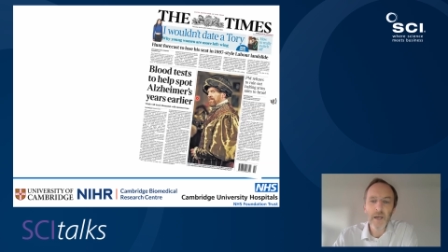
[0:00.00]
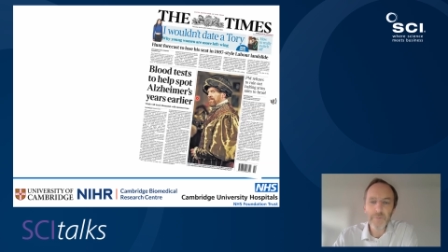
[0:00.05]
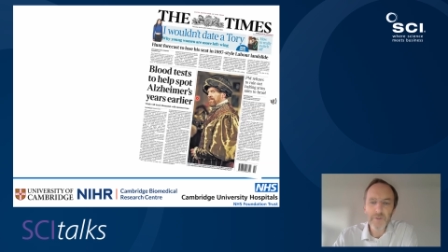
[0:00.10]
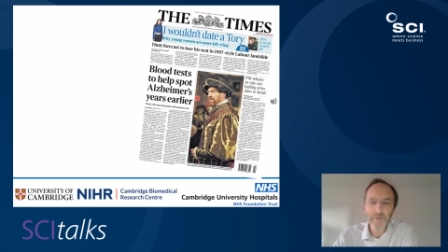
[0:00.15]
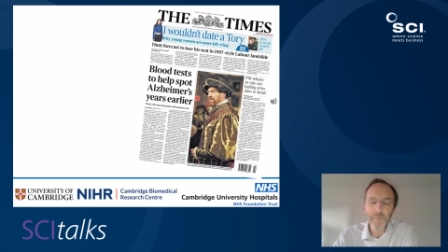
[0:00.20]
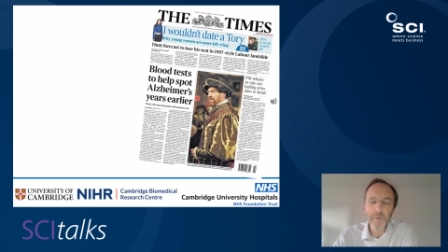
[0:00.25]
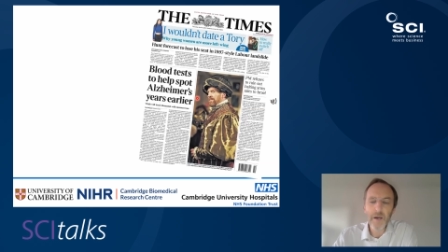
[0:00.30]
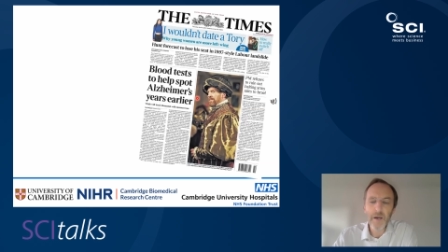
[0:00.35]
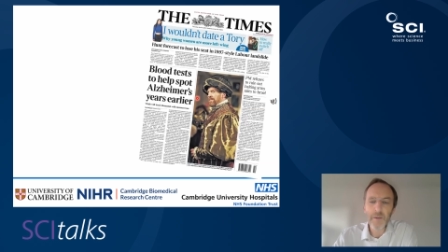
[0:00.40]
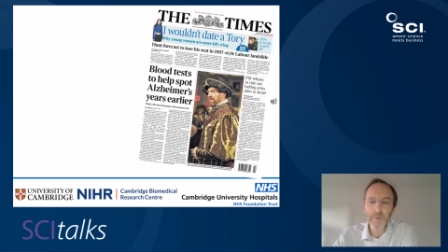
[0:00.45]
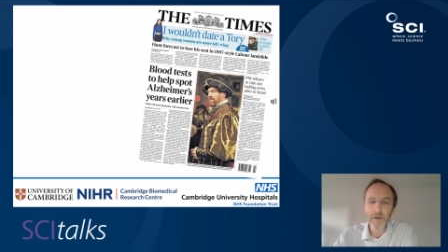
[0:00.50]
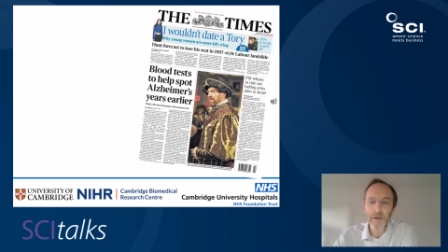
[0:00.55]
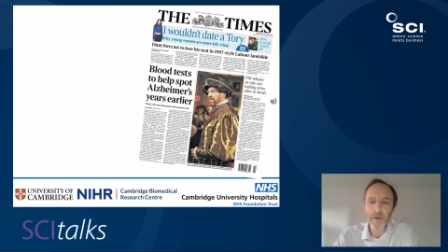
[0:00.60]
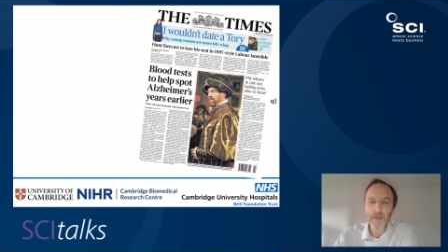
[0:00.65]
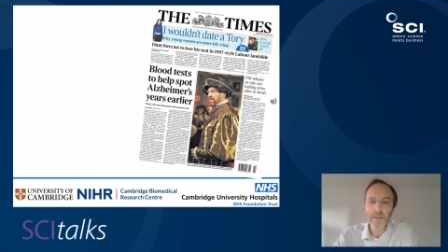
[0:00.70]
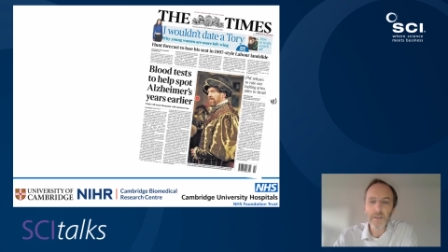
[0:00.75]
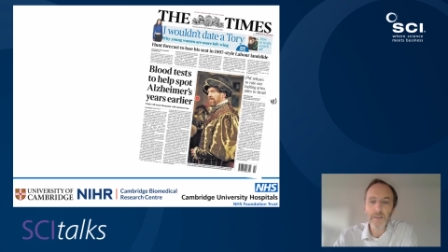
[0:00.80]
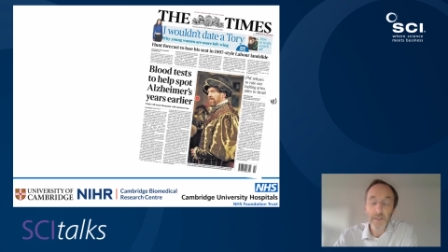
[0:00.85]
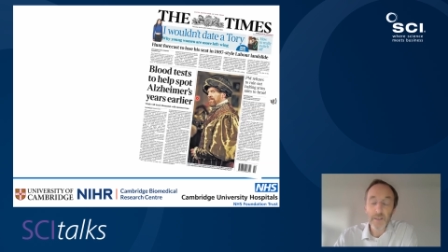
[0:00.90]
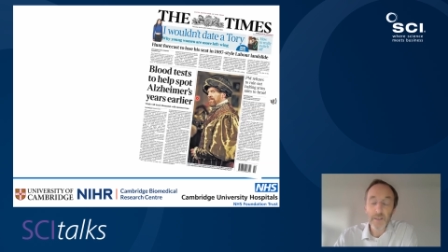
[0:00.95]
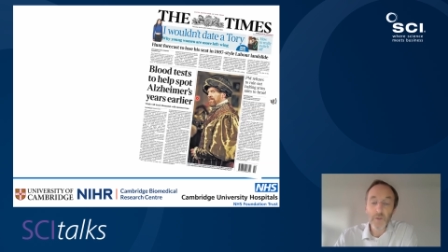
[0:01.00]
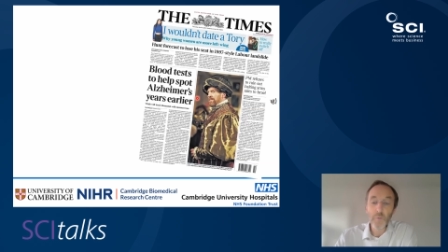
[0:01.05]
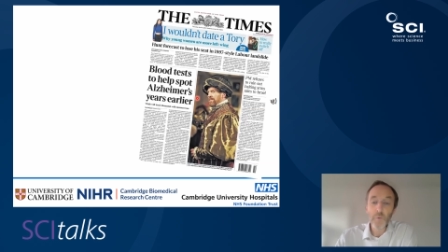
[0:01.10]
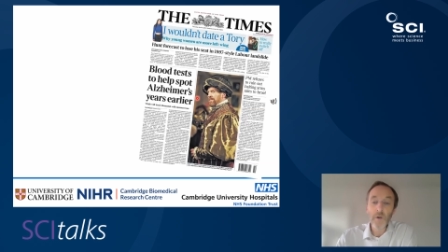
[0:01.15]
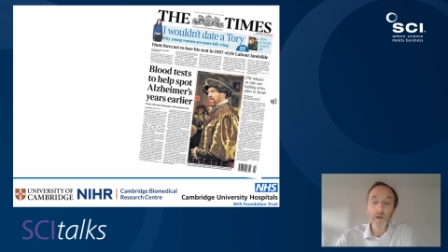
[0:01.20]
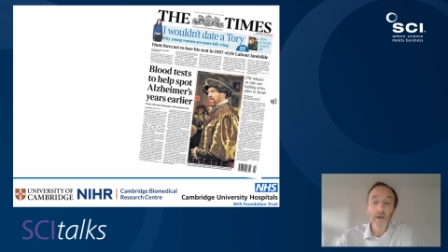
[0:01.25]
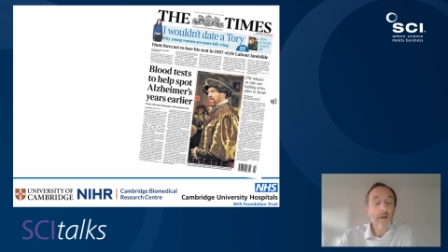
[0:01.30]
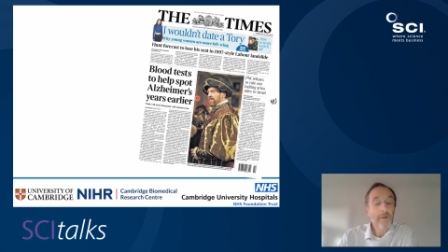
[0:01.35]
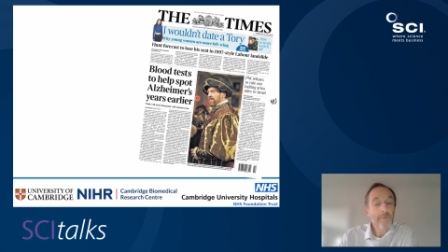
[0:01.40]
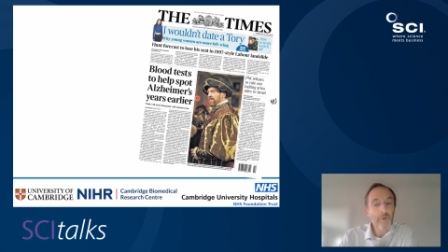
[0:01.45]
types of biomarkers that can
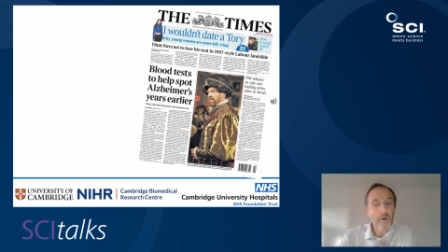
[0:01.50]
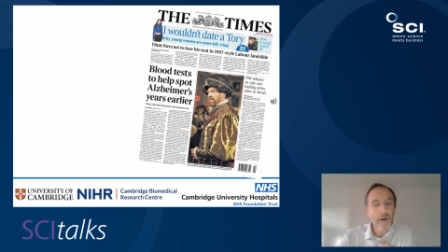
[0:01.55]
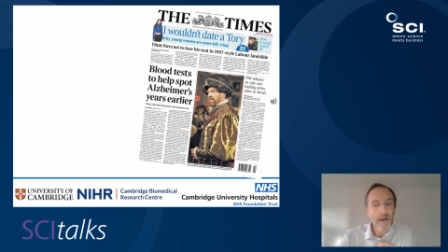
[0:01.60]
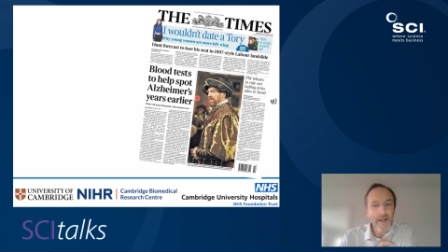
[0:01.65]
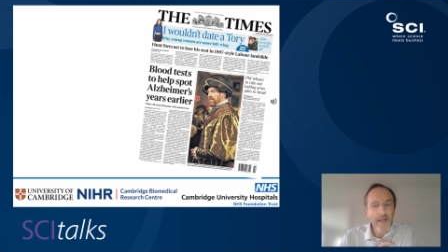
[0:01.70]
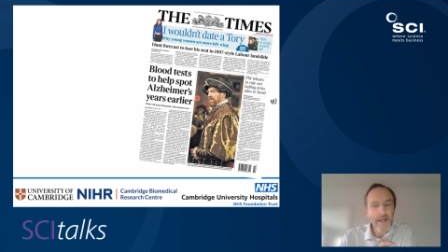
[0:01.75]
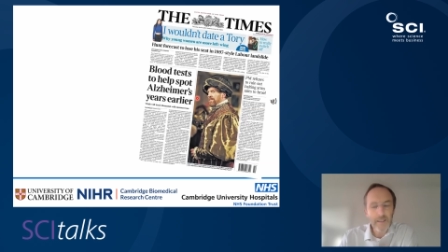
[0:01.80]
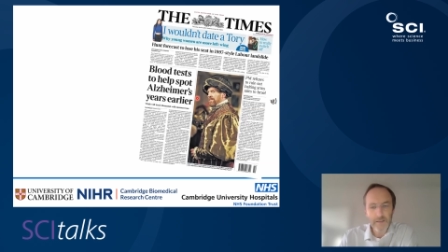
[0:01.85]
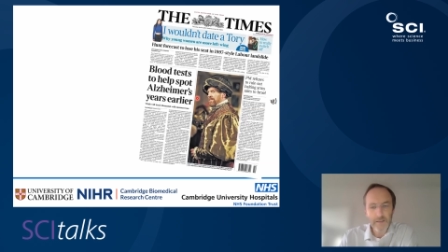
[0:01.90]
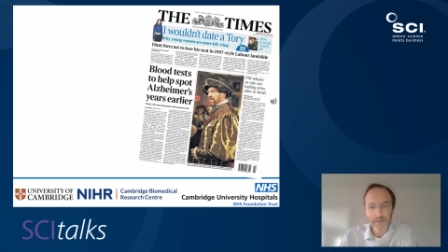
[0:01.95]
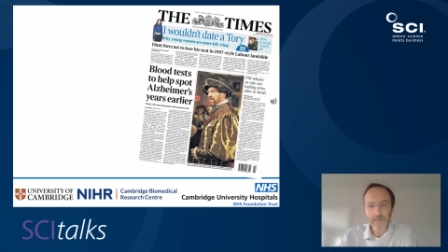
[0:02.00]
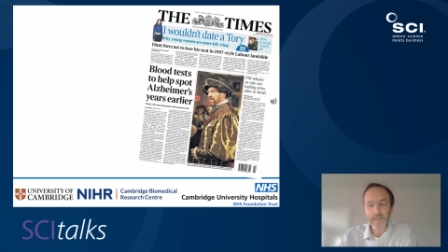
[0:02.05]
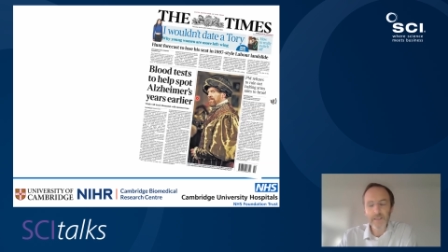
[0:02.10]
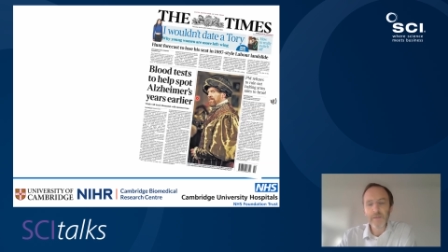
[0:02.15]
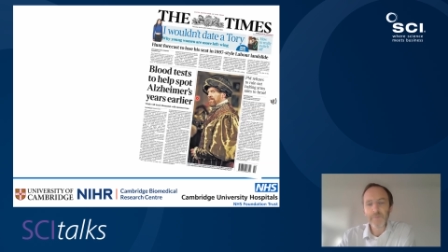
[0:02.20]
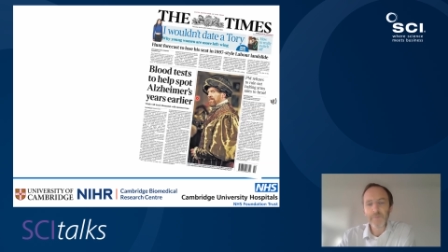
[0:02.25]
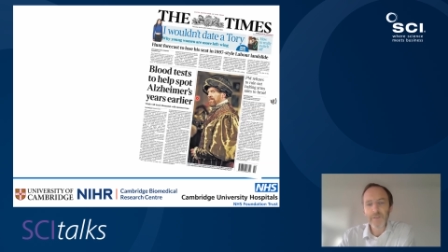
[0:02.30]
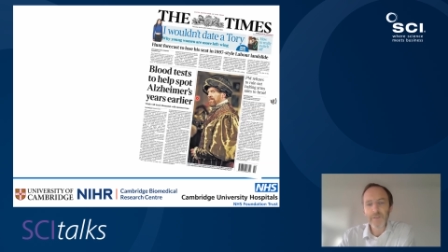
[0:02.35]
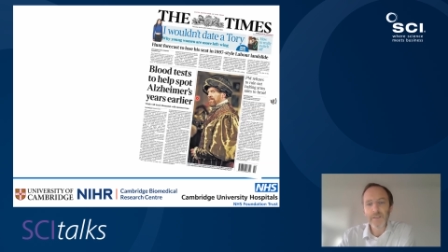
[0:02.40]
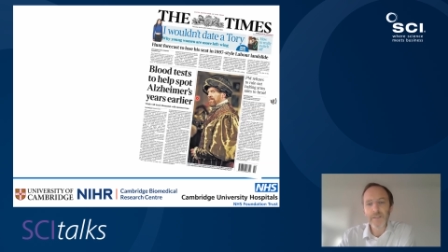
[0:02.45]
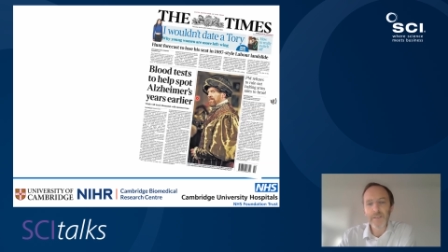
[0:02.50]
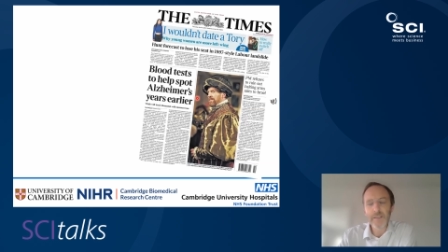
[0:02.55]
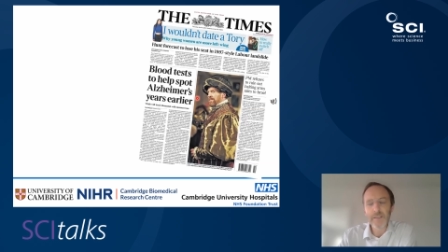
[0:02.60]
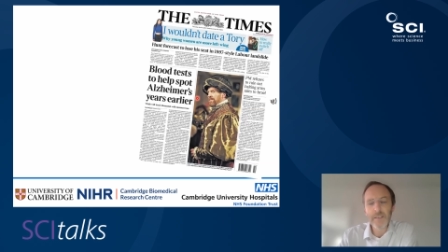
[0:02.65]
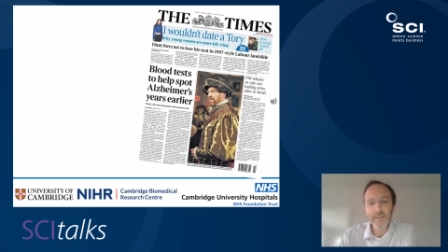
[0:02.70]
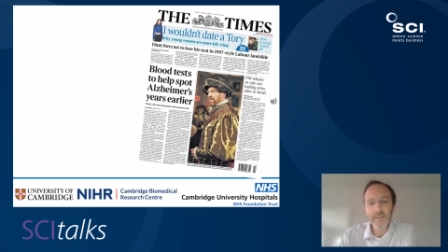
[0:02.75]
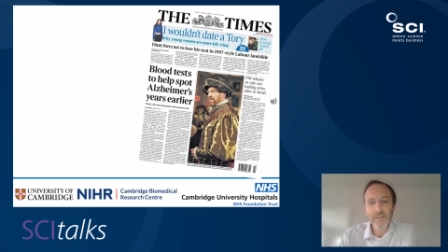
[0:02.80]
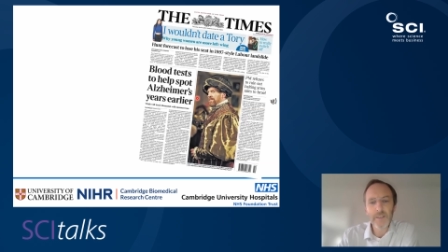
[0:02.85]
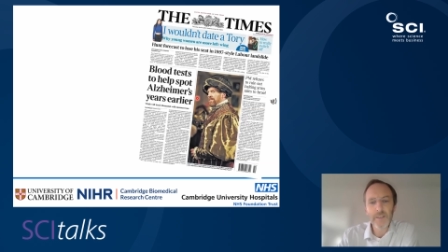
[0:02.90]
work for Alzheimer's disease.